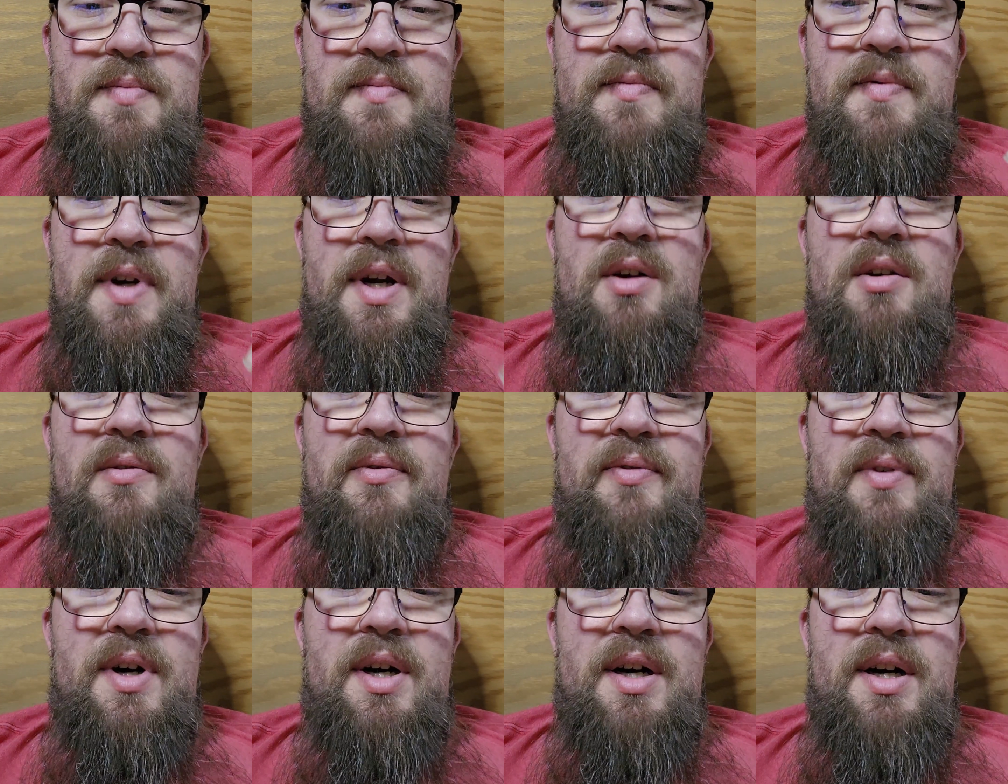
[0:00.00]

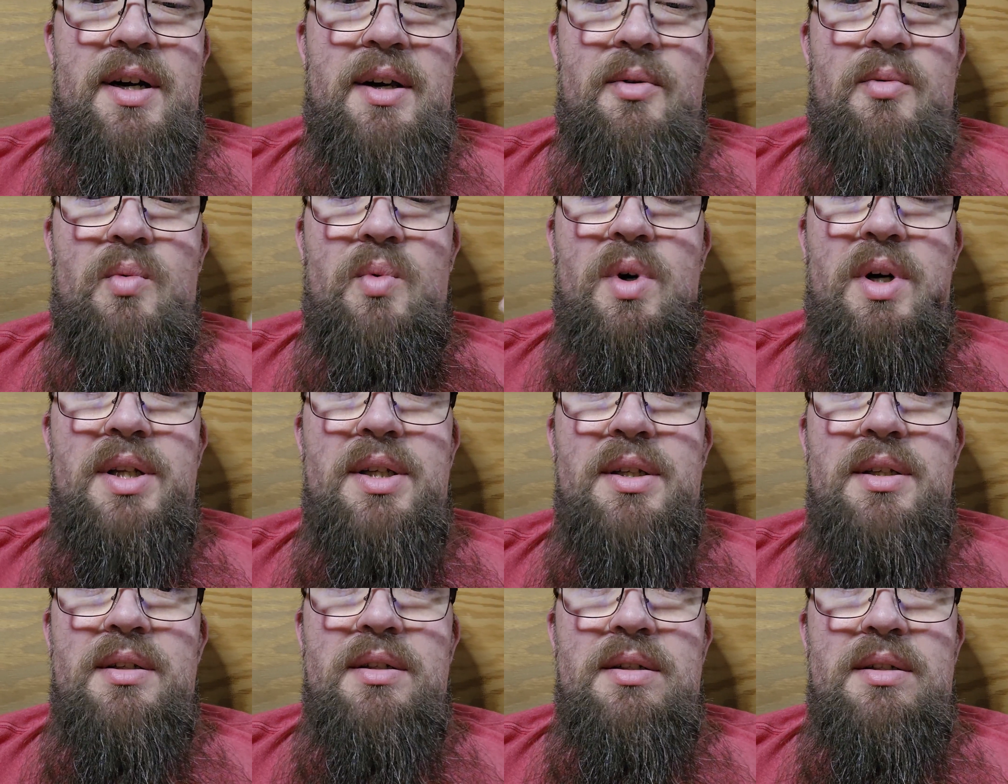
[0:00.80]
verify what
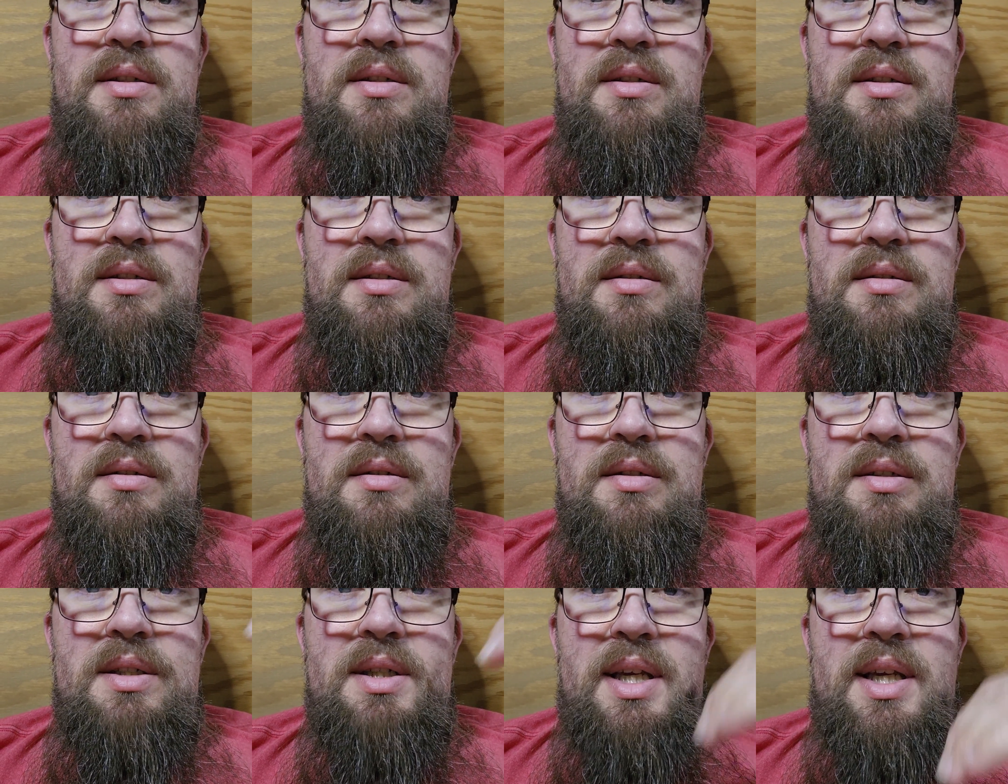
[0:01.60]

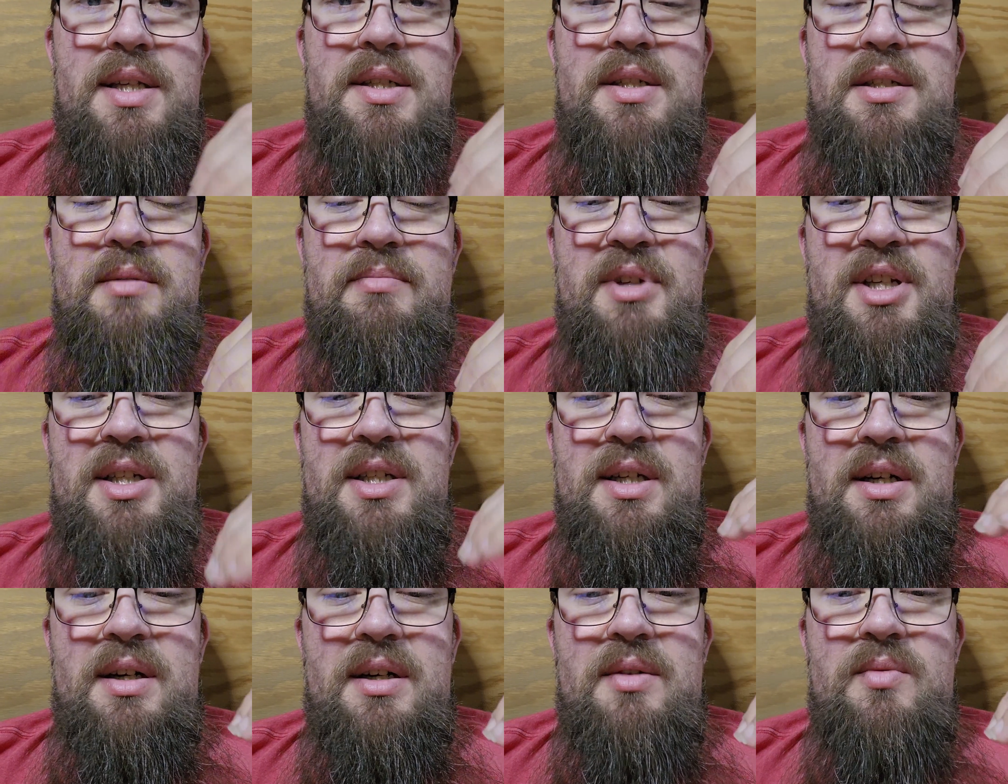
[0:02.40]
needs to be
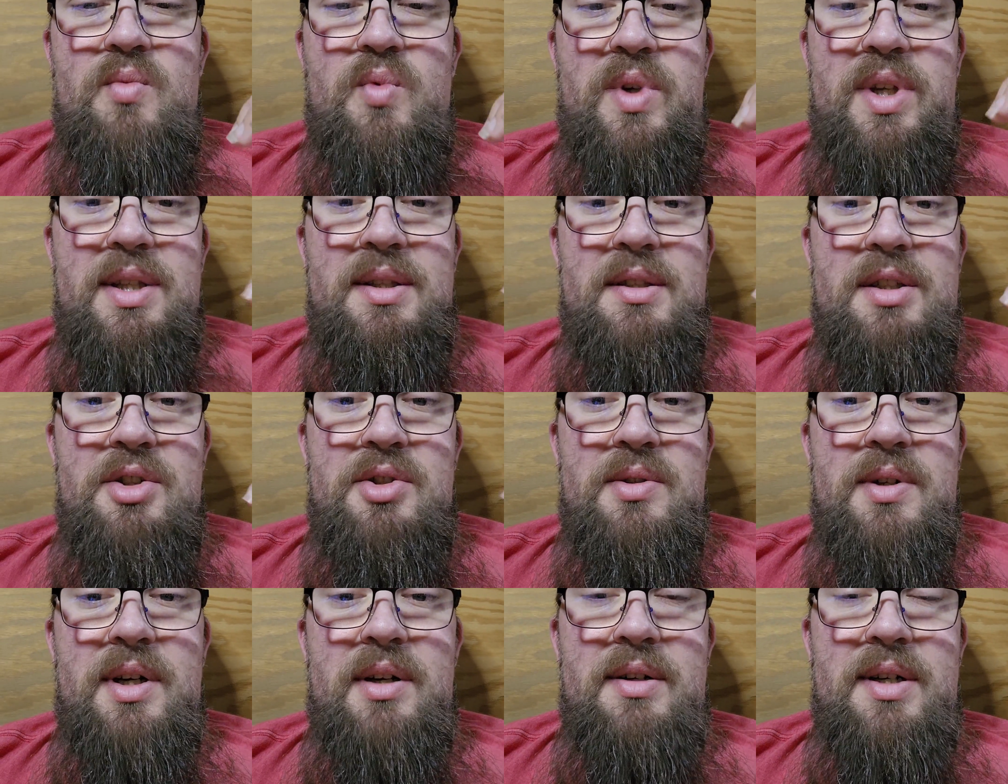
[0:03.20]
done with the
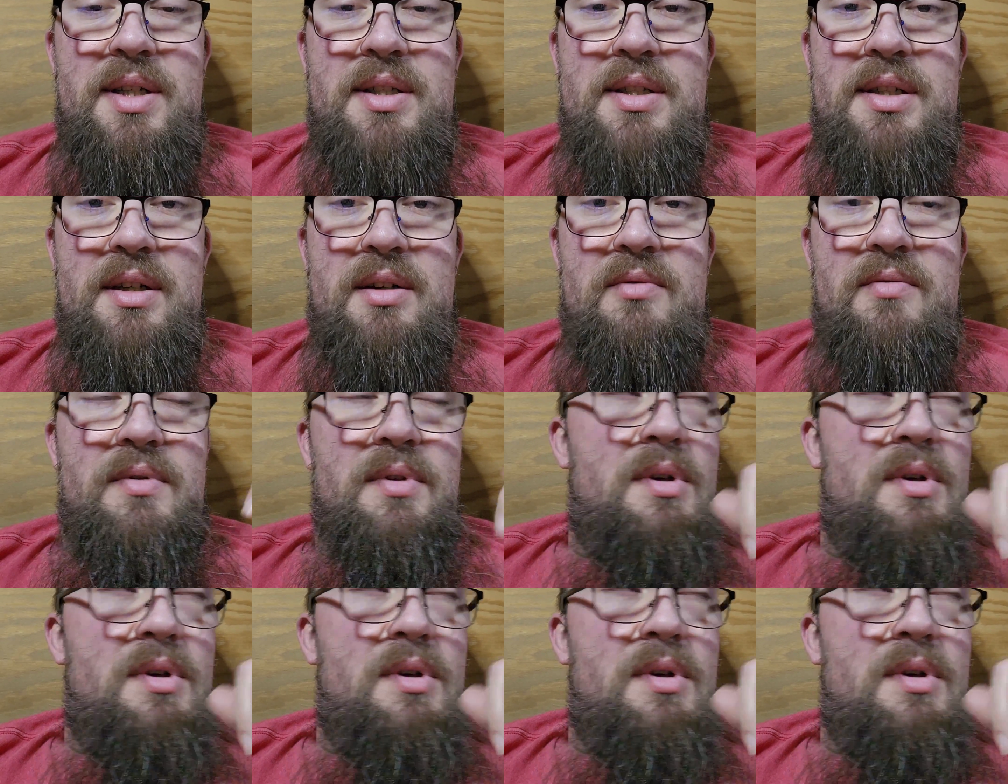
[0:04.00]
trigger itself.